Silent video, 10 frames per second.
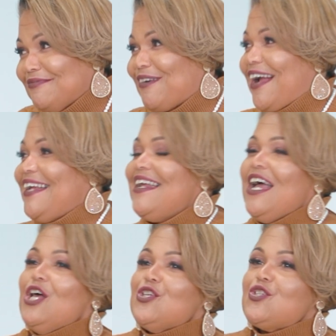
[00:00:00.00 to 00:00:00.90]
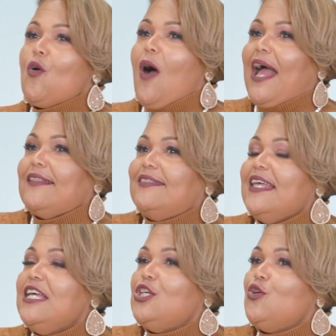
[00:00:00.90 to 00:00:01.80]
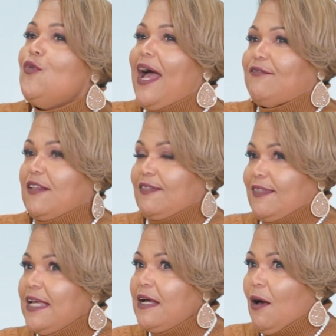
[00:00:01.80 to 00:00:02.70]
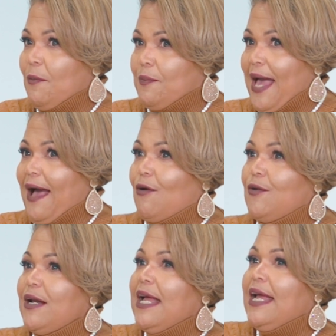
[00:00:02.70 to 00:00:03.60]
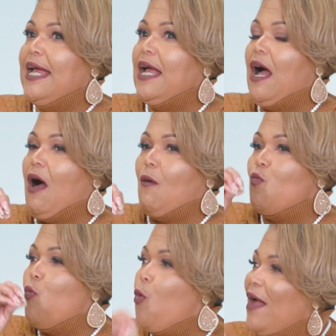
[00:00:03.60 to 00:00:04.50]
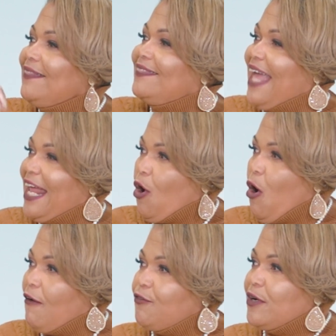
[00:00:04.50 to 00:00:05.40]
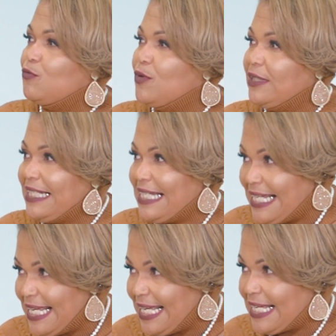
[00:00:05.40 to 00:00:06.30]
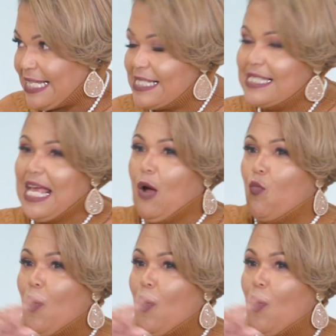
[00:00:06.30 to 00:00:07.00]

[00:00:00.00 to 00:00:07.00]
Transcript: Right? So I think you have to think about what that offering really is and